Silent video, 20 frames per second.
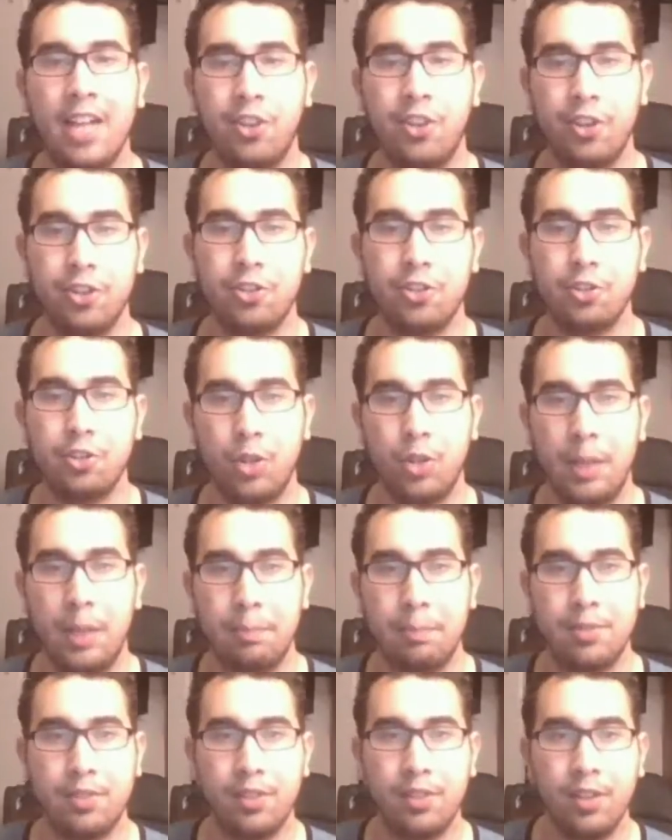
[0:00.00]
all your
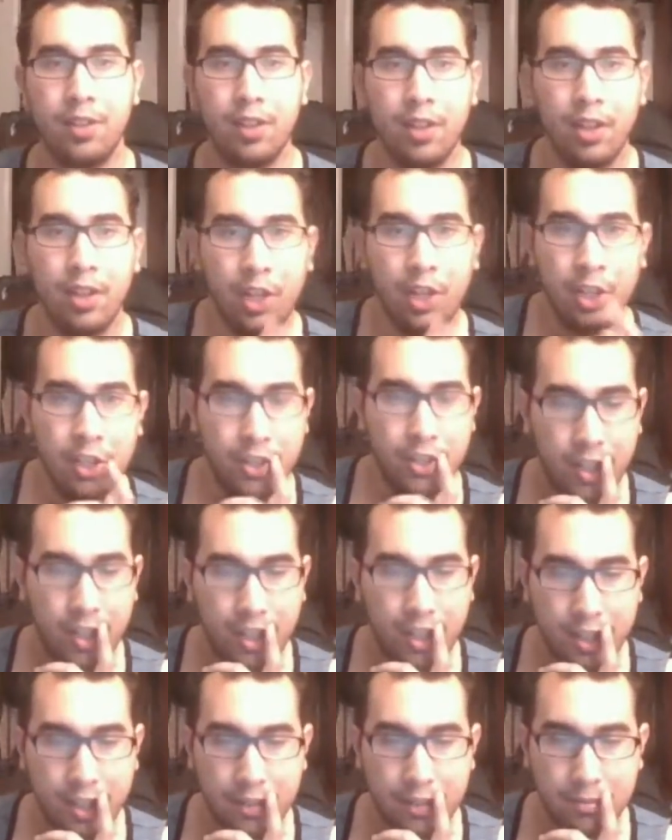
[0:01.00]
scripts, you're
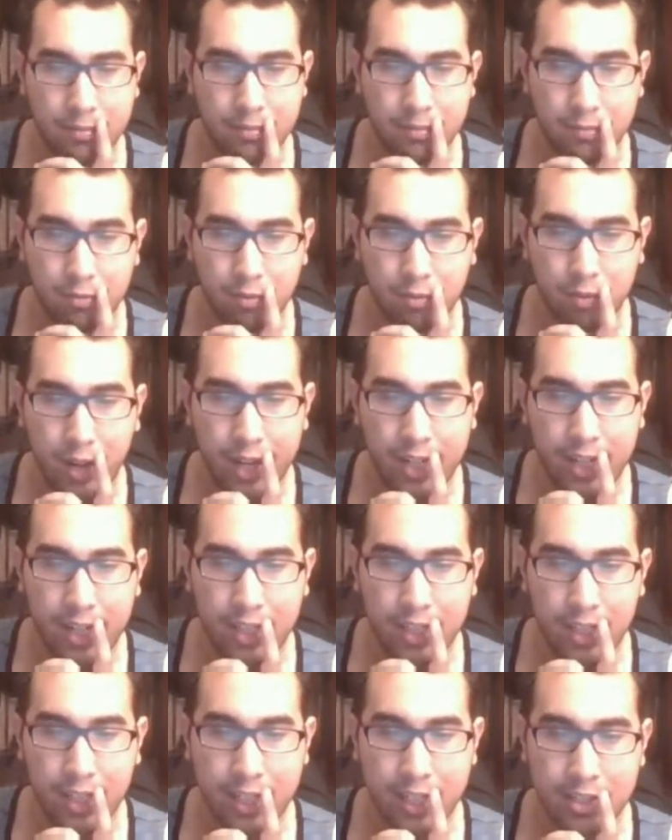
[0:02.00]
going to
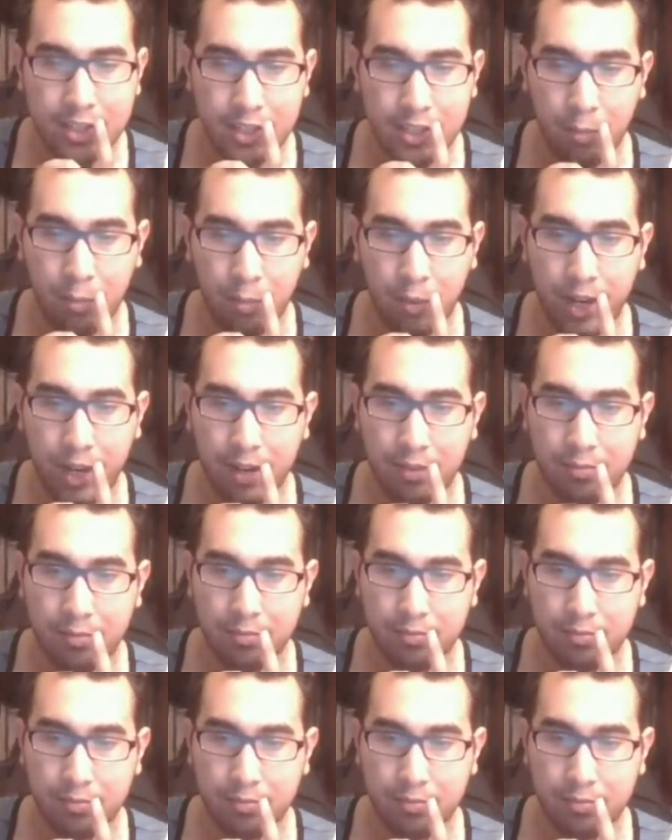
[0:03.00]
right-click somewhere.